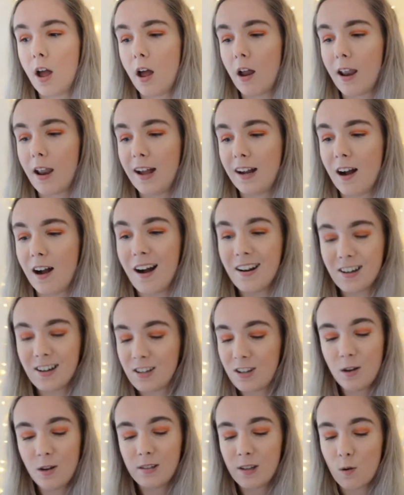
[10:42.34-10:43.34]
Like, I
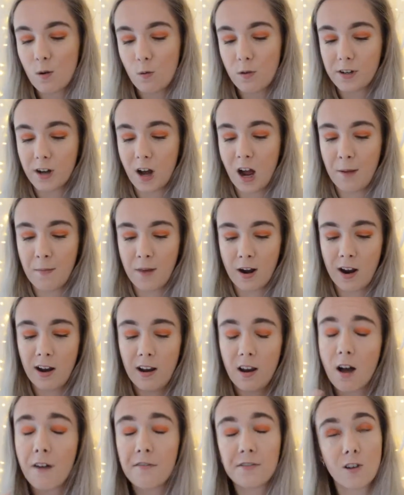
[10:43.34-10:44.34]
just use it all the time, and I
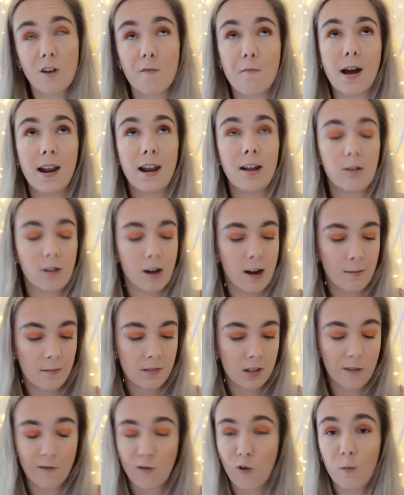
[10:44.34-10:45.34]
love soft matte lip creams.
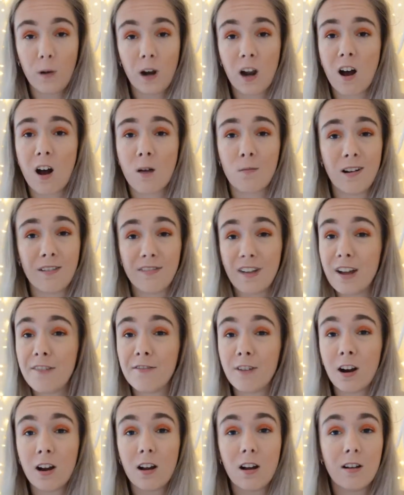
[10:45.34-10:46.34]
The formula are my
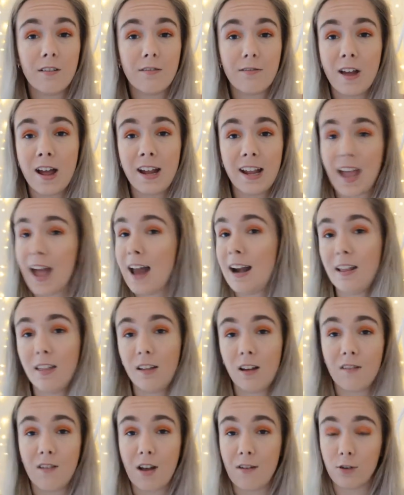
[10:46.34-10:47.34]
favourite of like
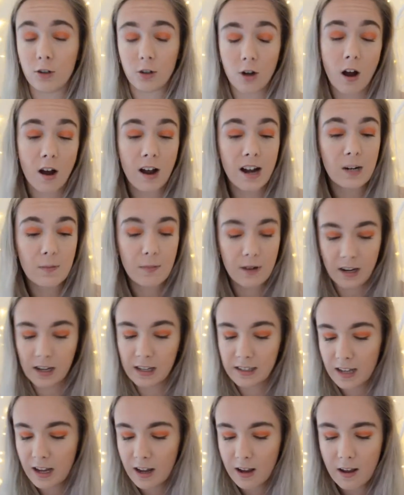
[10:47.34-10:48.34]
anything I've ever tried
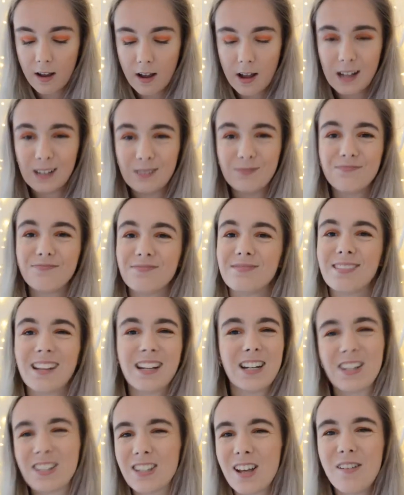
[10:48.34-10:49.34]
because
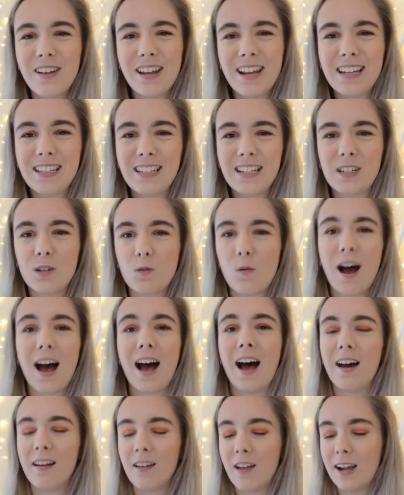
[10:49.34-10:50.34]
they're just so easy to
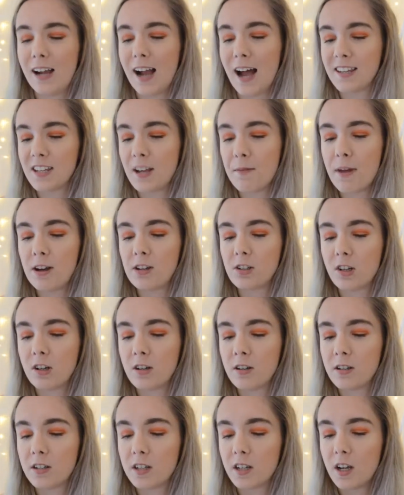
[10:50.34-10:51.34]
wear. And like, as I
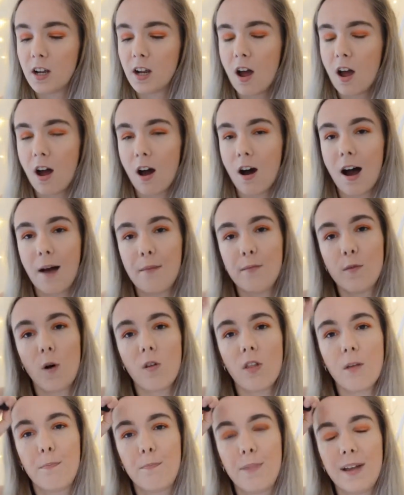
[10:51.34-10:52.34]
mentioned, I'm
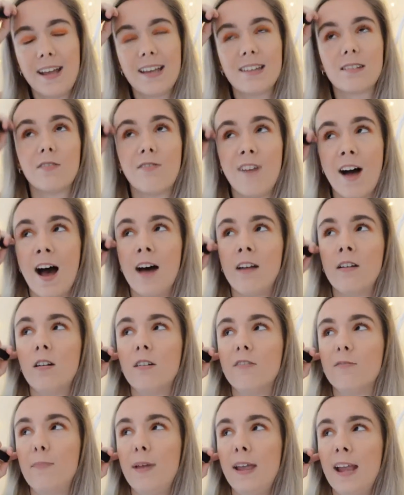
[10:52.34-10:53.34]
not the biggest fan
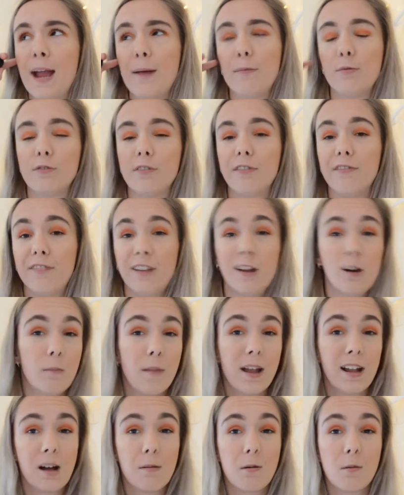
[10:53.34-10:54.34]
of being able to feel
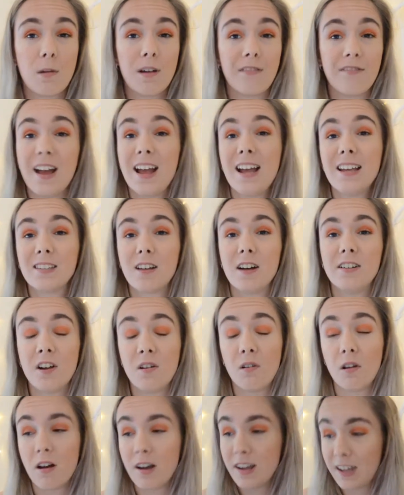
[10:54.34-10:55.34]
makeup on my face. I
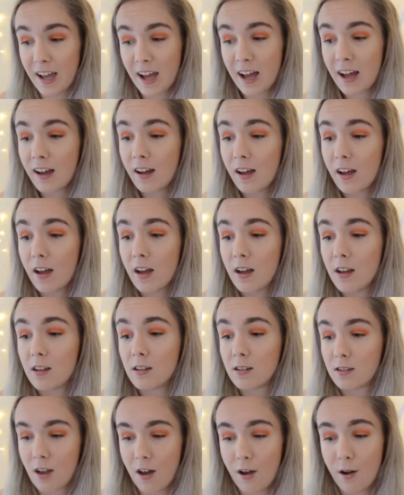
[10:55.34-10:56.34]
don't like it,
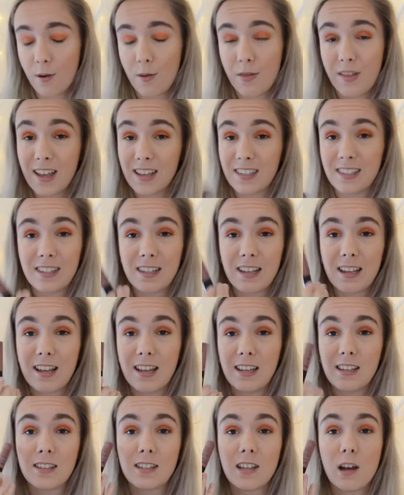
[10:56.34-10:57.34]
so this
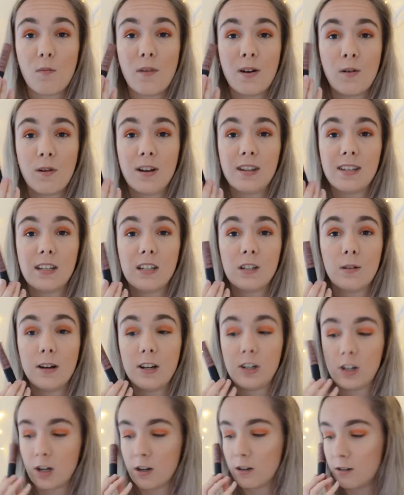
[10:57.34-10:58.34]
is a win-win
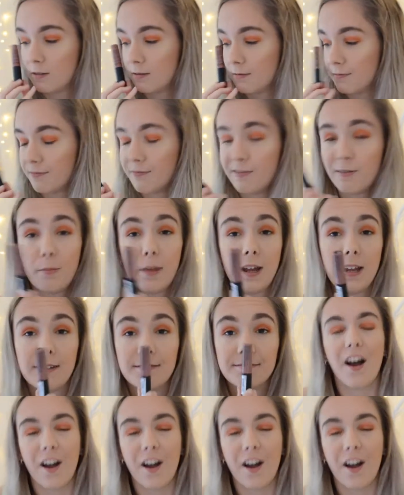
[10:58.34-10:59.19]
situation for me.